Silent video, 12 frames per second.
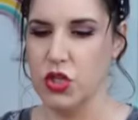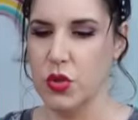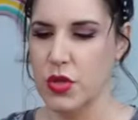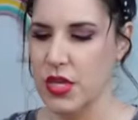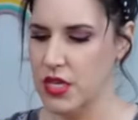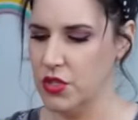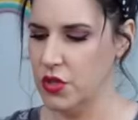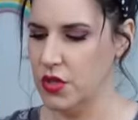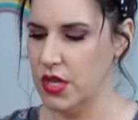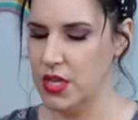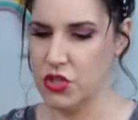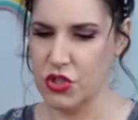So these are
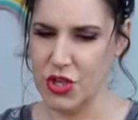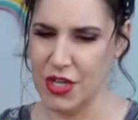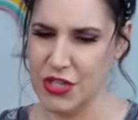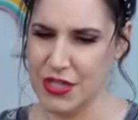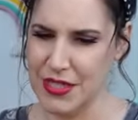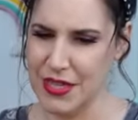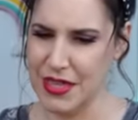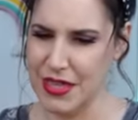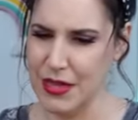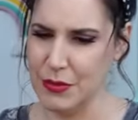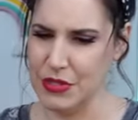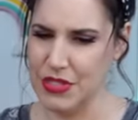the instructions I
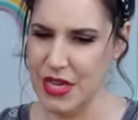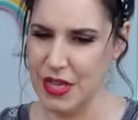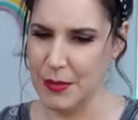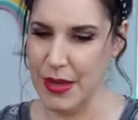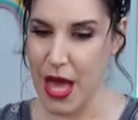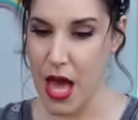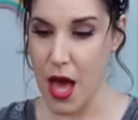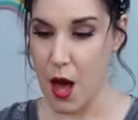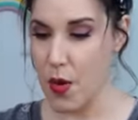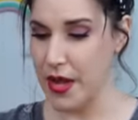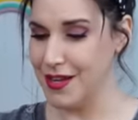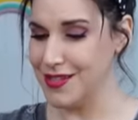think it was telling me.
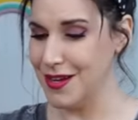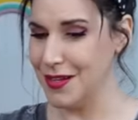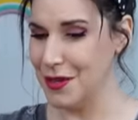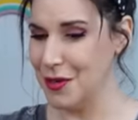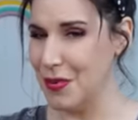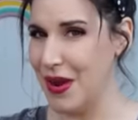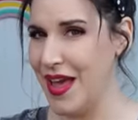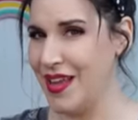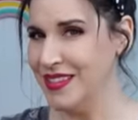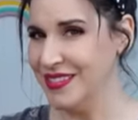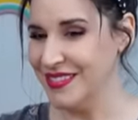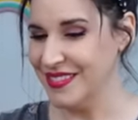Oh, here's our little bread.
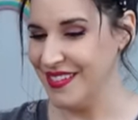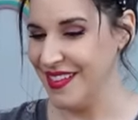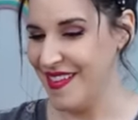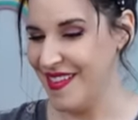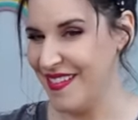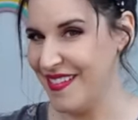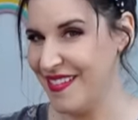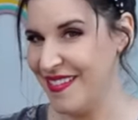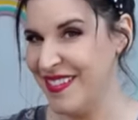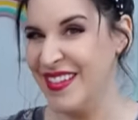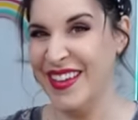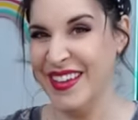
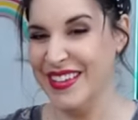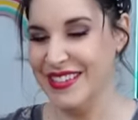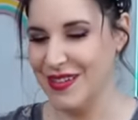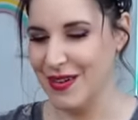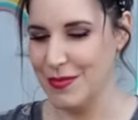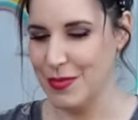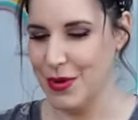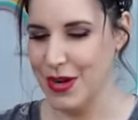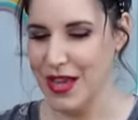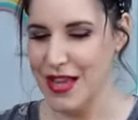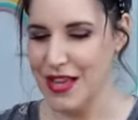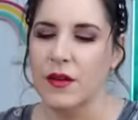It is cardboard
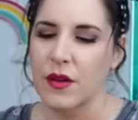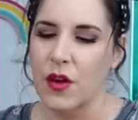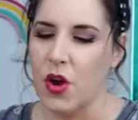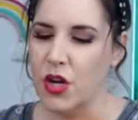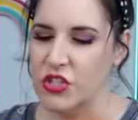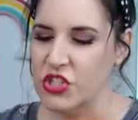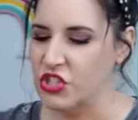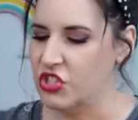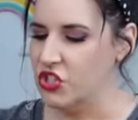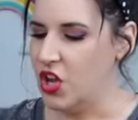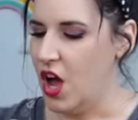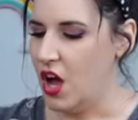or card
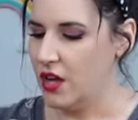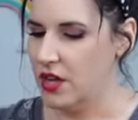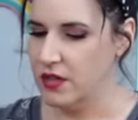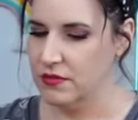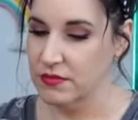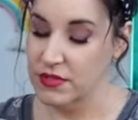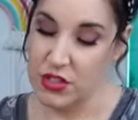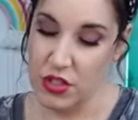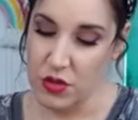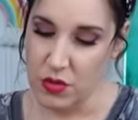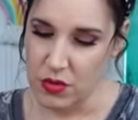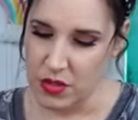stock. It's
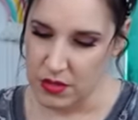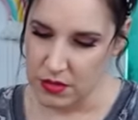cute.